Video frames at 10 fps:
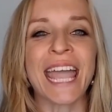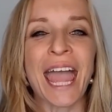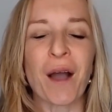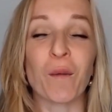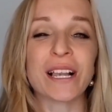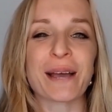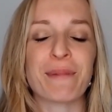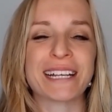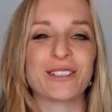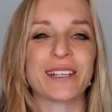Welcome
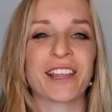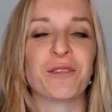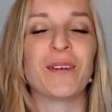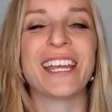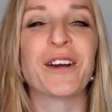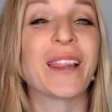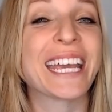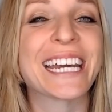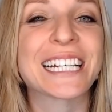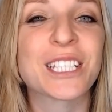back to another video.
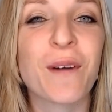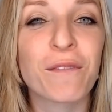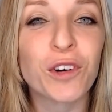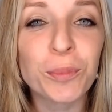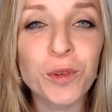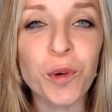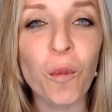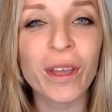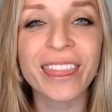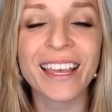Lenka Katsala from
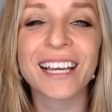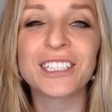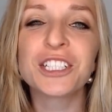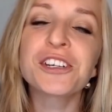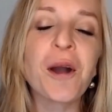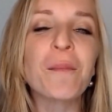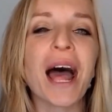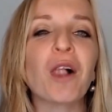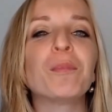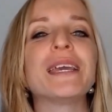growwithlenka.com,
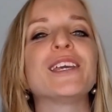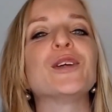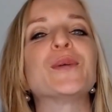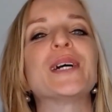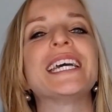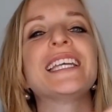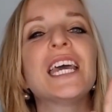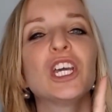helping you hit